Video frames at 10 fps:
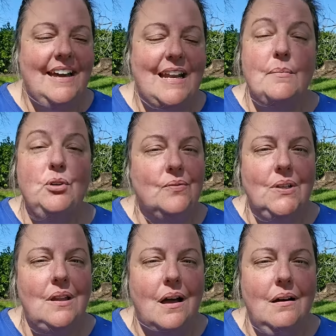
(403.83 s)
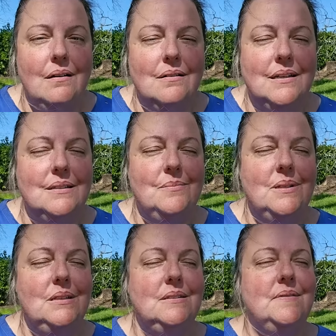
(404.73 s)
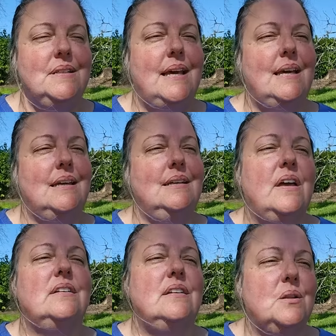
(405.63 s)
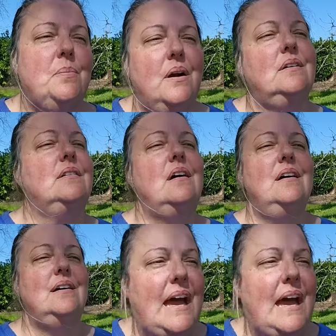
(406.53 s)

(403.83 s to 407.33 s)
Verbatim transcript: And I moved along in the middle of the night, found another parking lot.